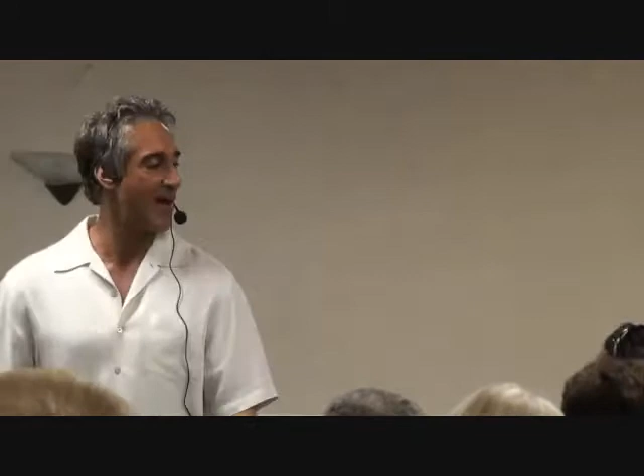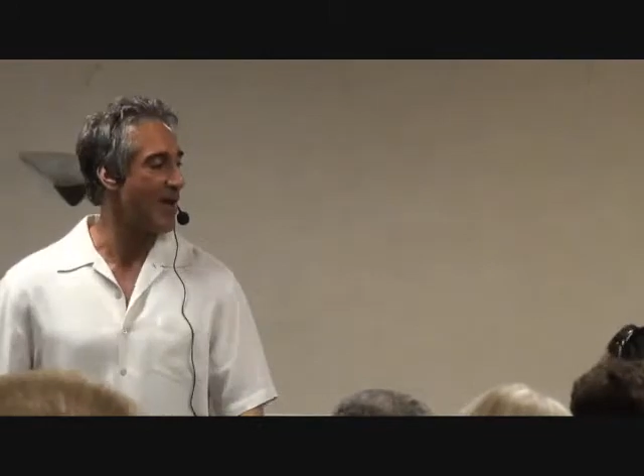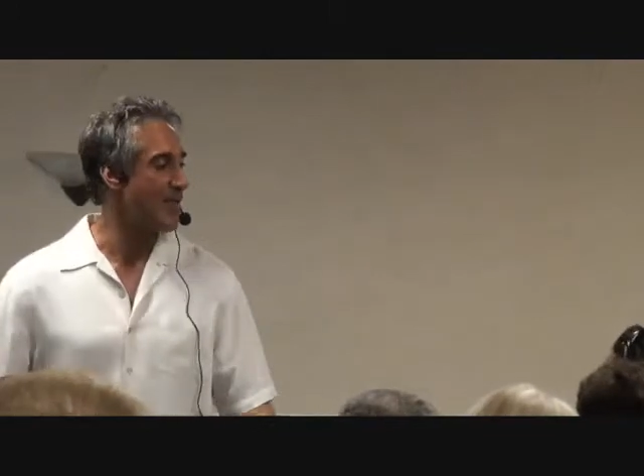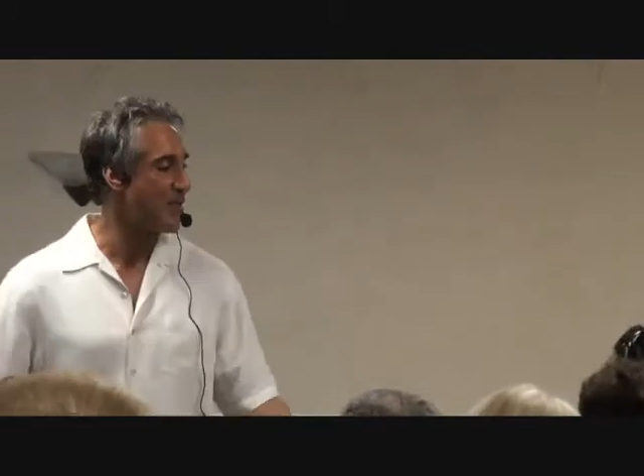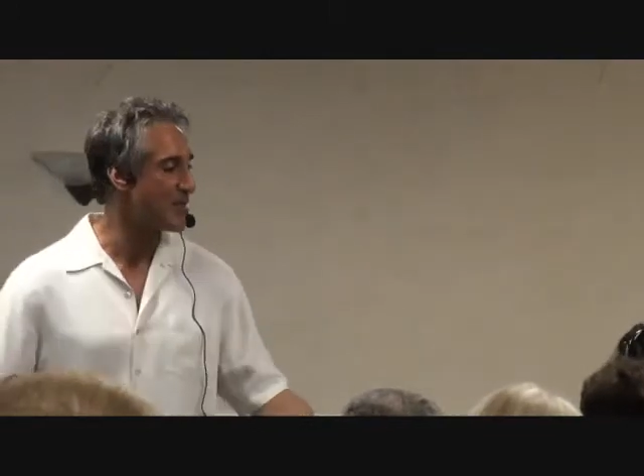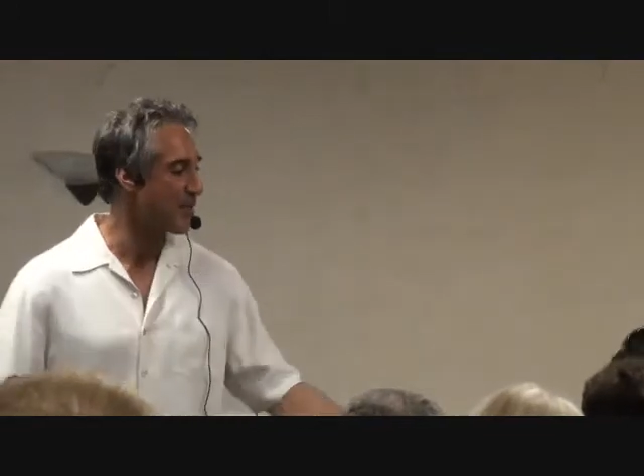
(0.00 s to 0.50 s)

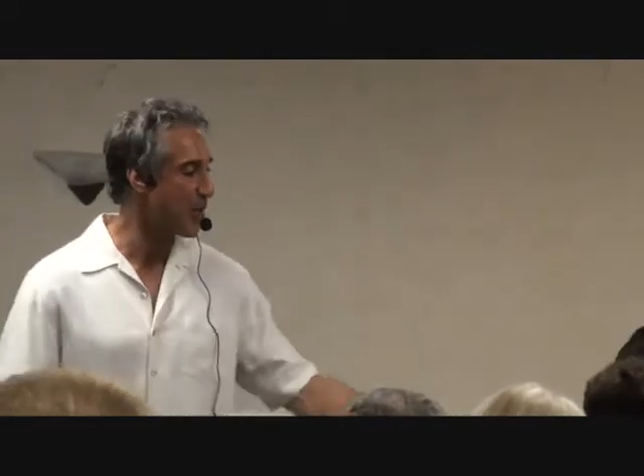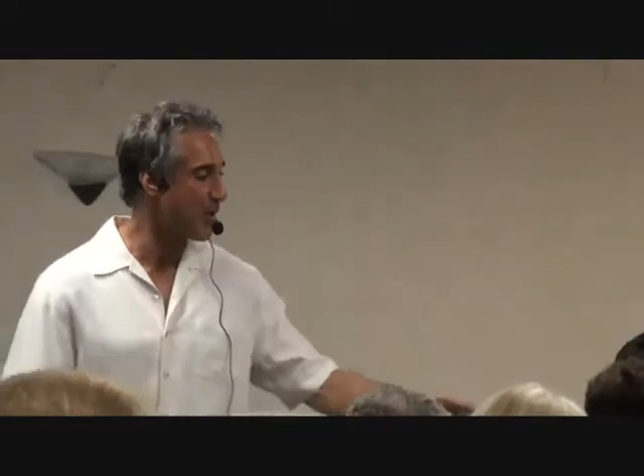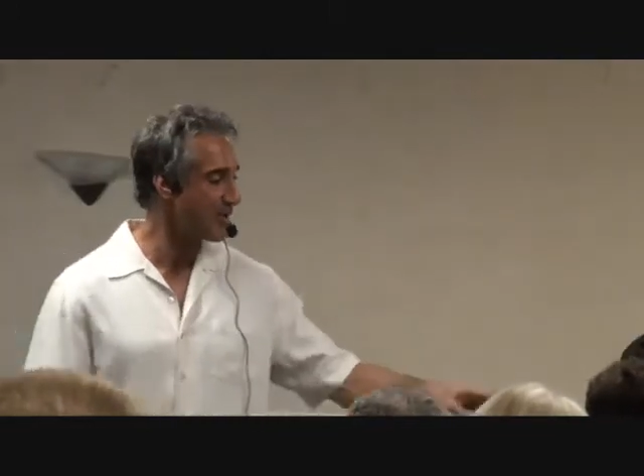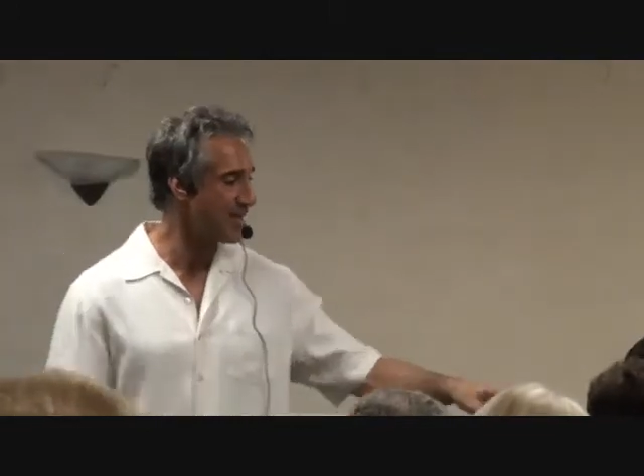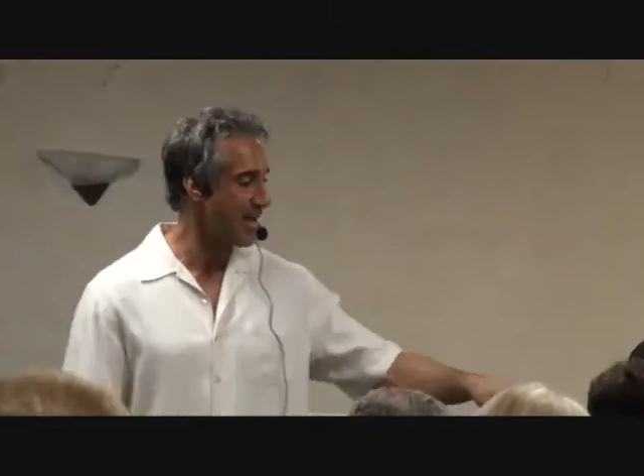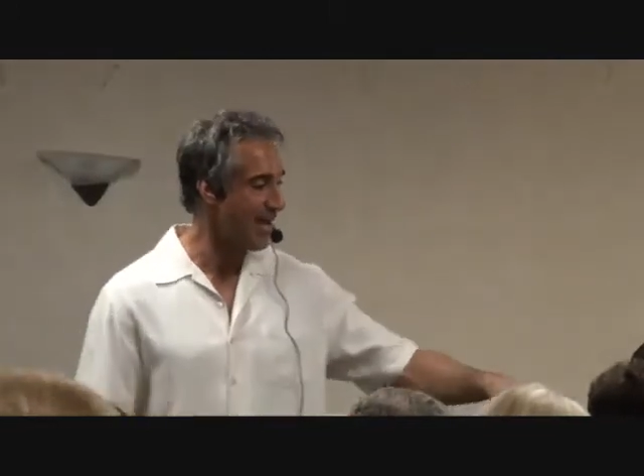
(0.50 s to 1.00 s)
Now, there's a
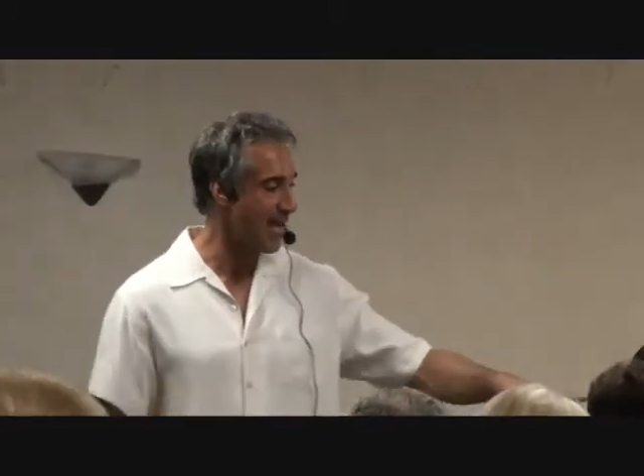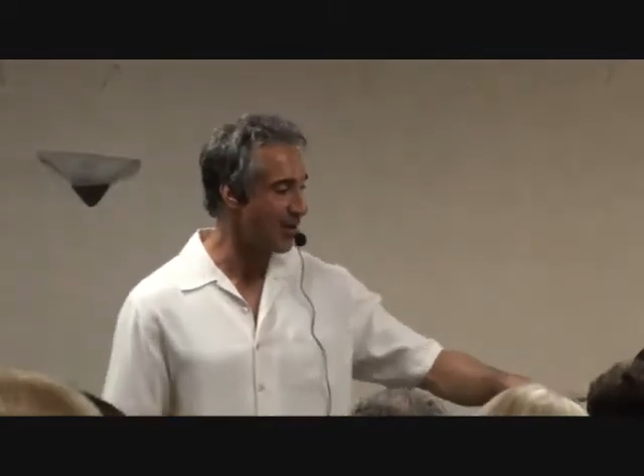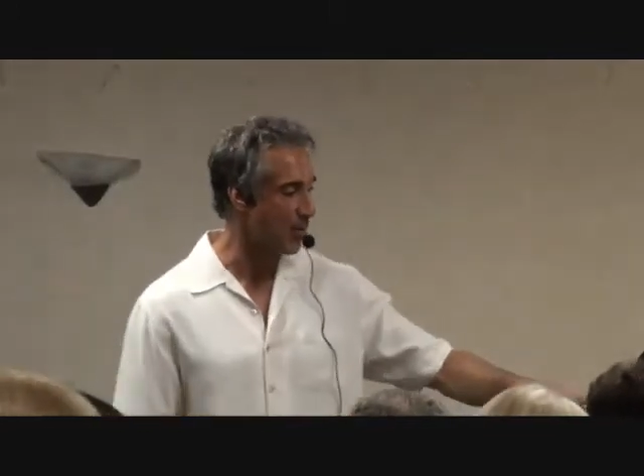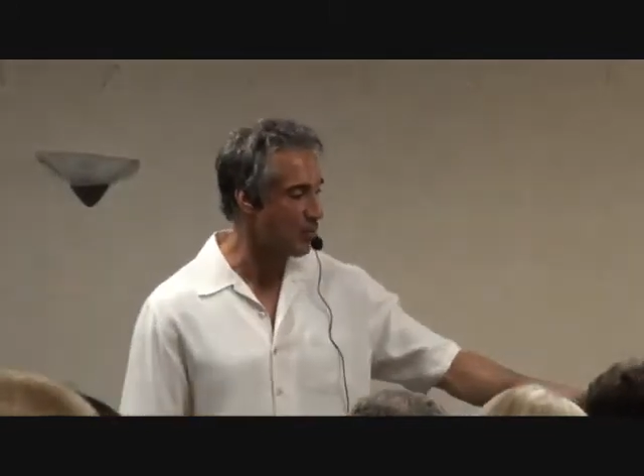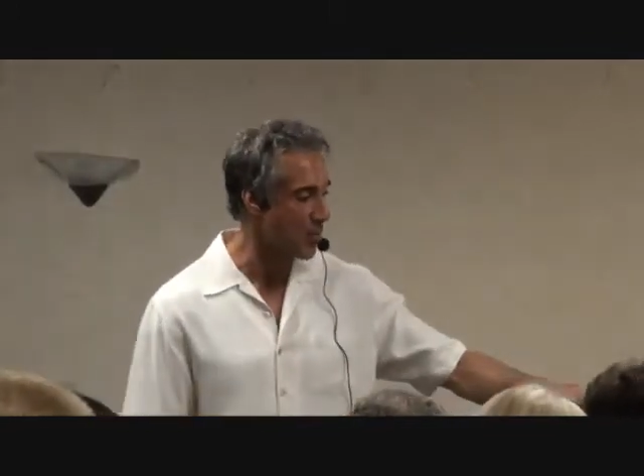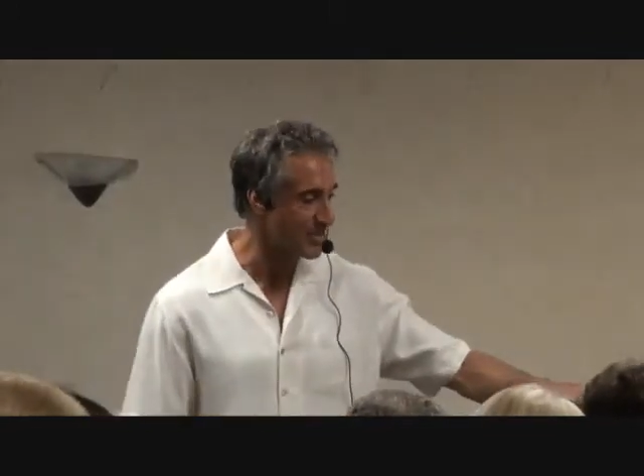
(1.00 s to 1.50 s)
protein.
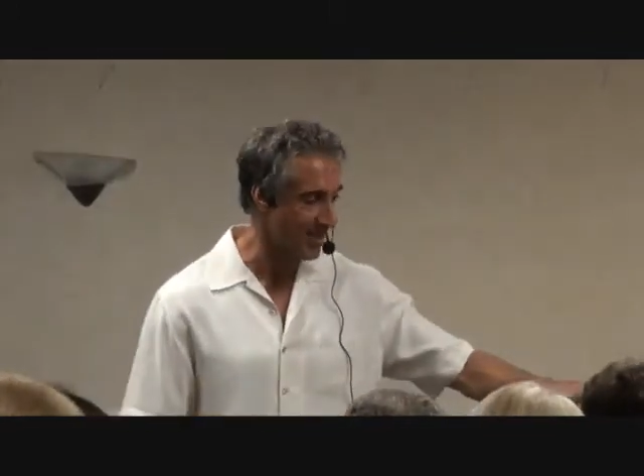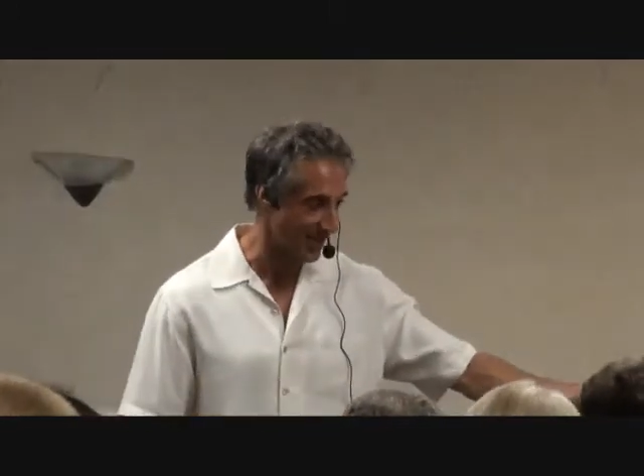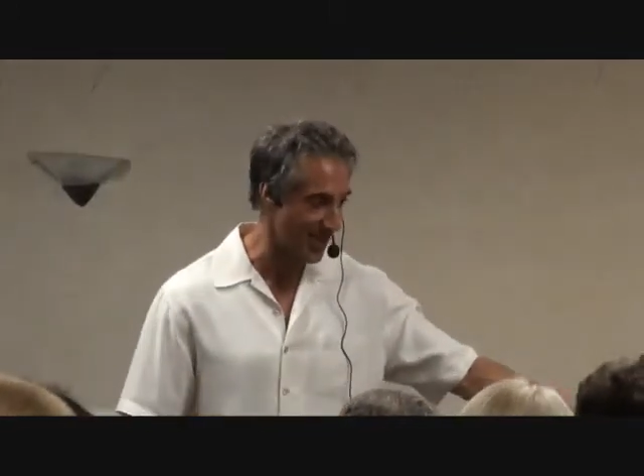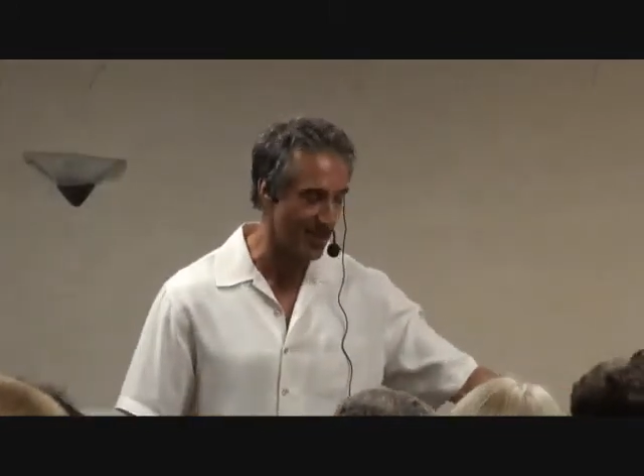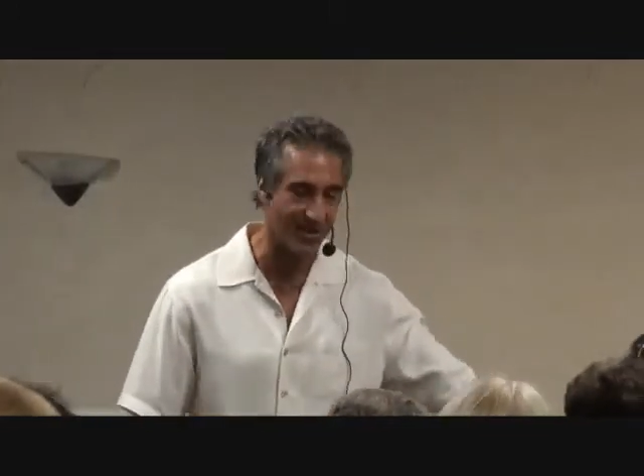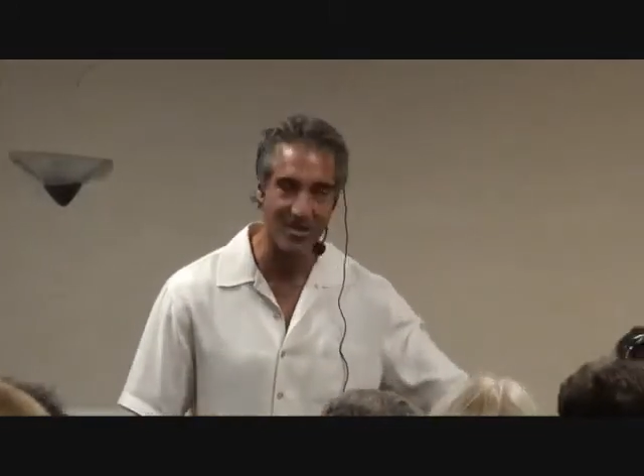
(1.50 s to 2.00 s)
Hang on one
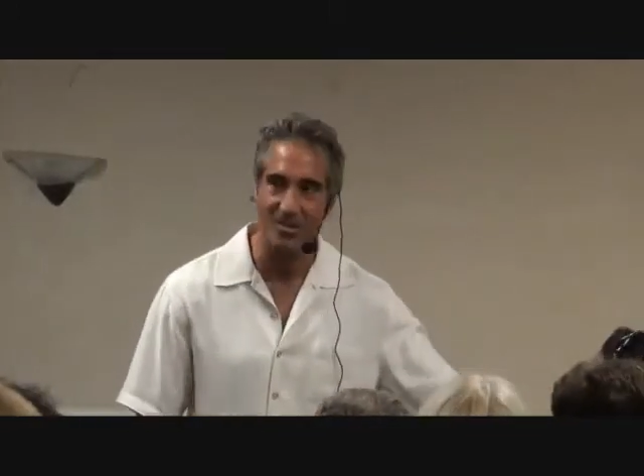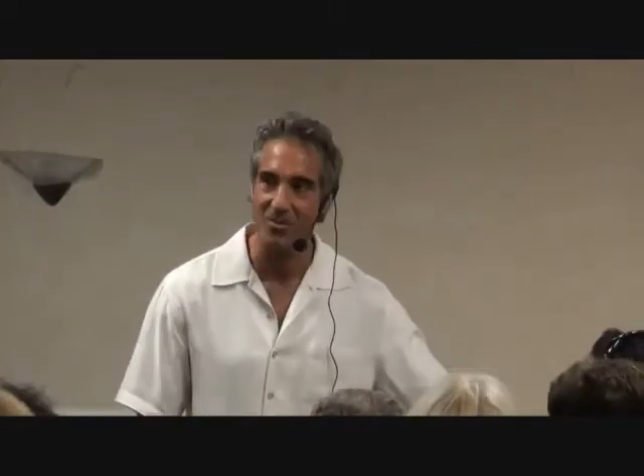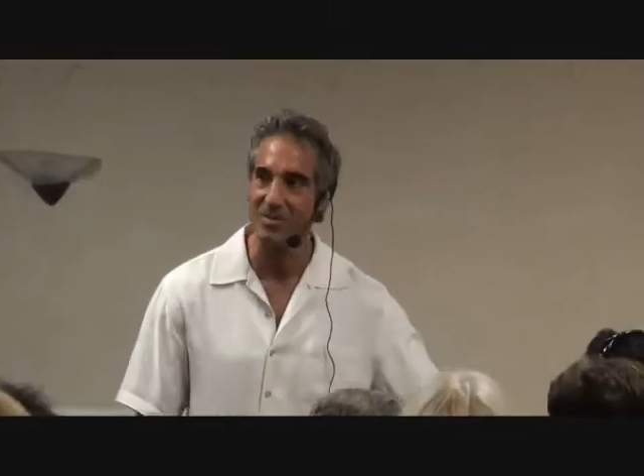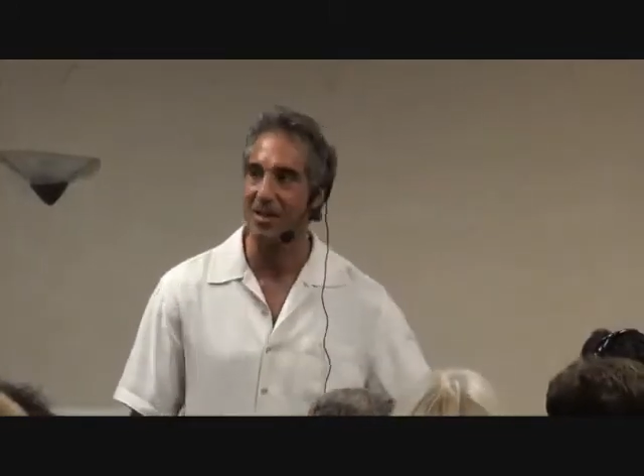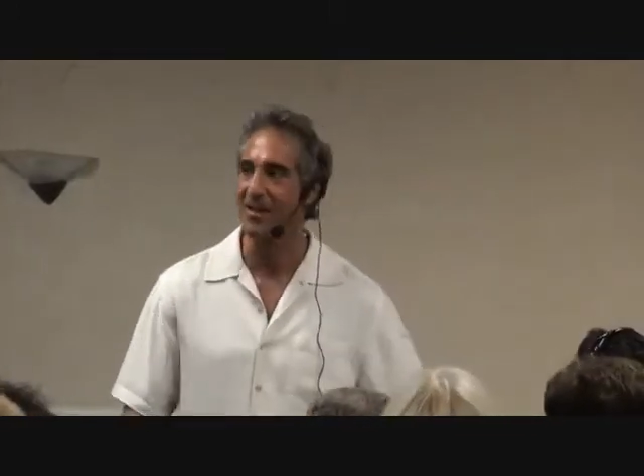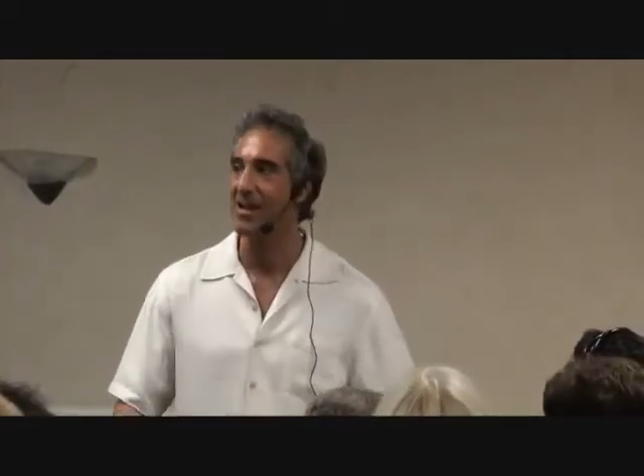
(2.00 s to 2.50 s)
second, Carrie. Please,
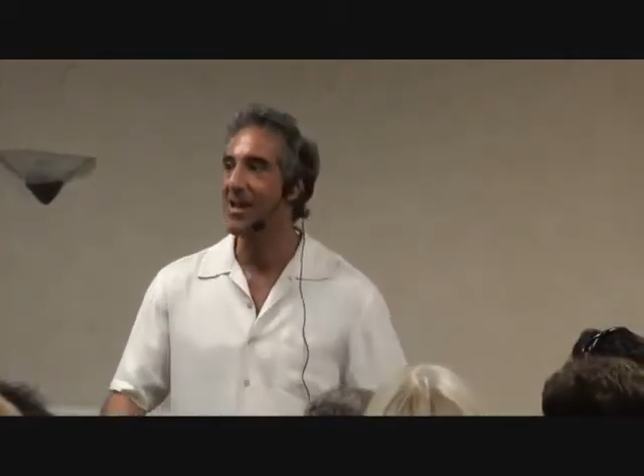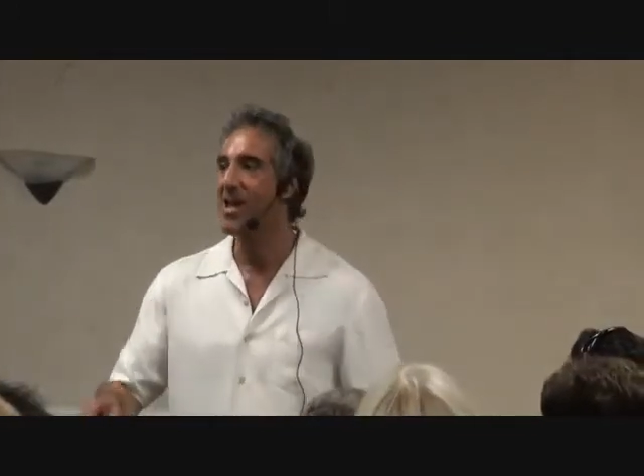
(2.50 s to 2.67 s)
1 second.